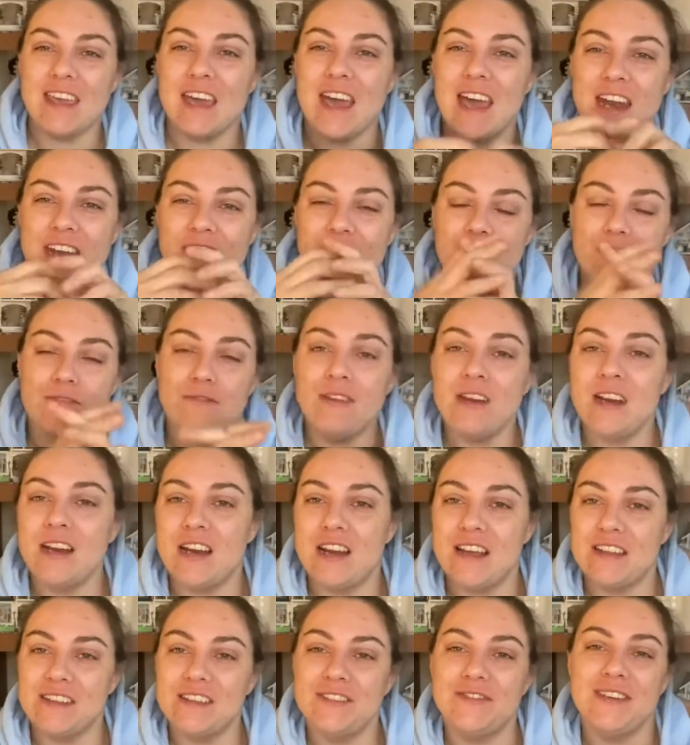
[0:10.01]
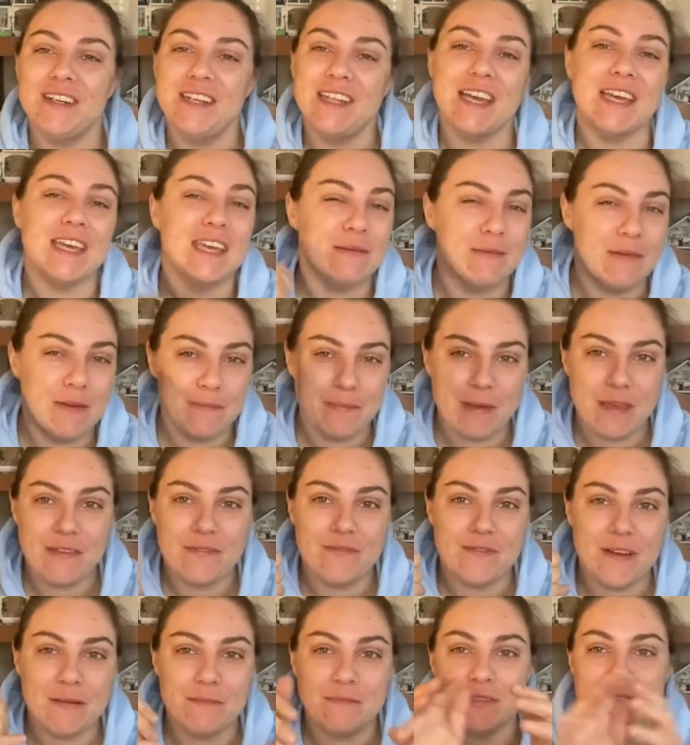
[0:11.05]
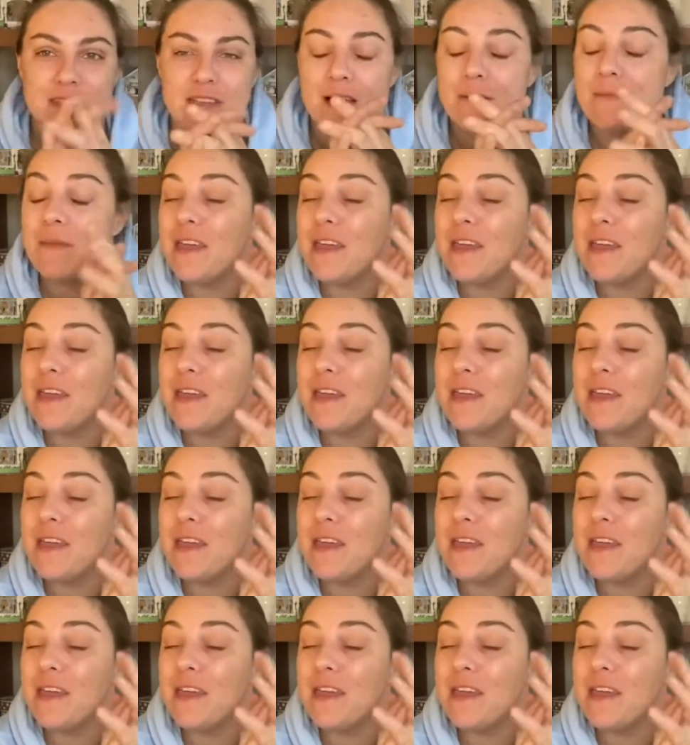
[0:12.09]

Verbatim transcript: And if you really like this video, give me a big thumbs up.